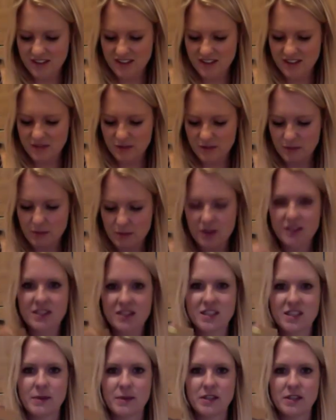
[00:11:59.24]
got Marks and
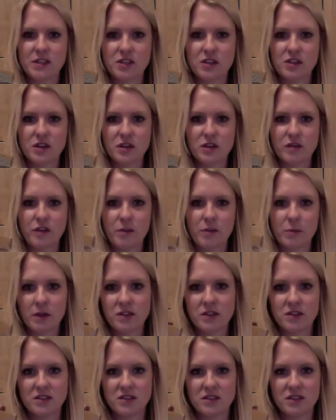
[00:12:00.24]
Spencer sugar-free
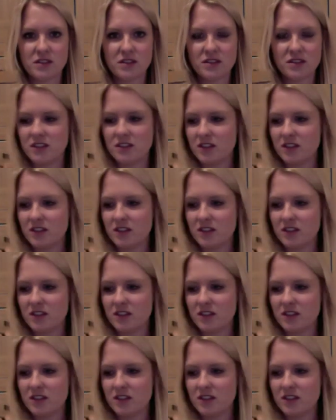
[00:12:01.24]
butterscotch.